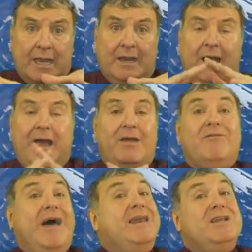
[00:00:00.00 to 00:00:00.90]
in life.
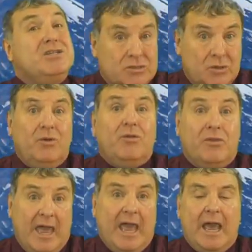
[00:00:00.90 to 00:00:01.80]
And it's not
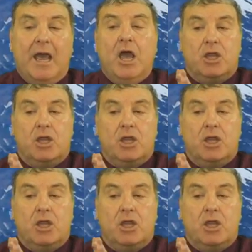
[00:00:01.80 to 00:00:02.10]
there.